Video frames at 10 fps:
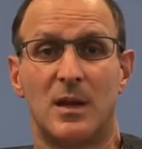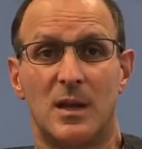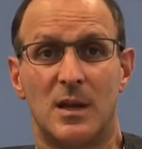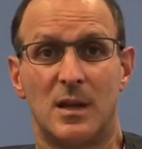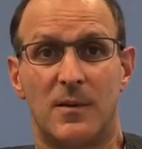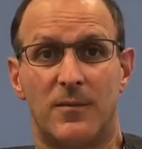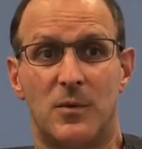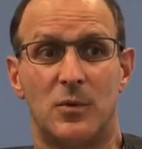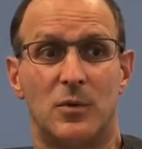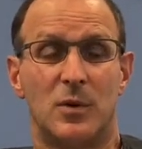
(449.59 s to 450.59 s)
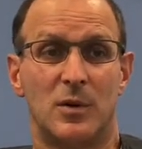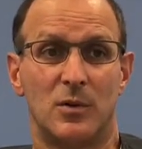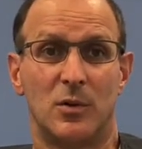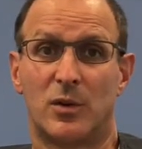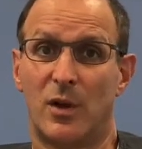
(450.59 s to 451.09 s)
If you look
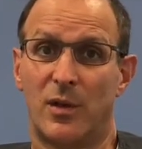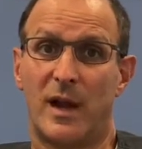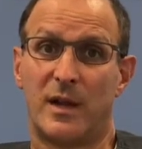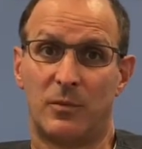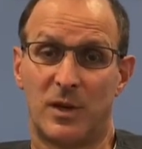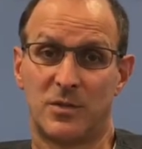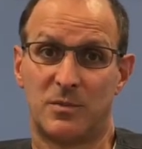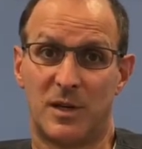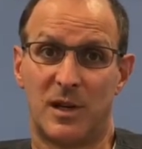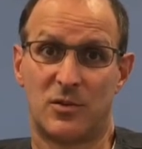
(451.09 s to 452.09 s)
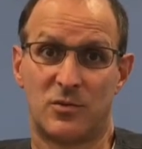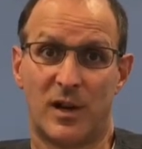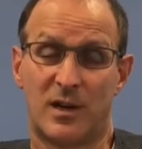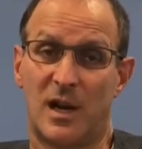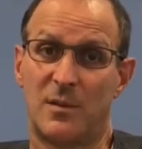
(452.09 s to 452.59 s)
online at
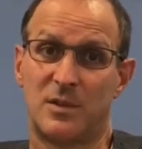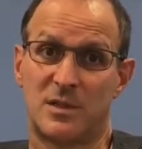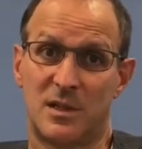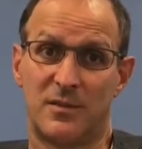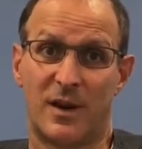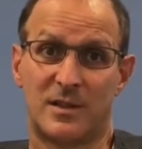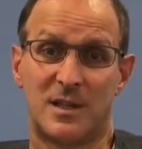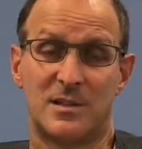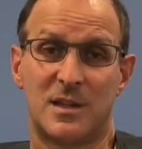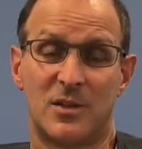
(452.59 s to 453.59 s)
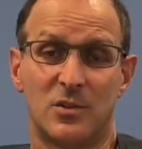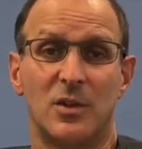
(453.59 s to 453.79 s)
roswellpediatrics.com to see the vaccine schedule,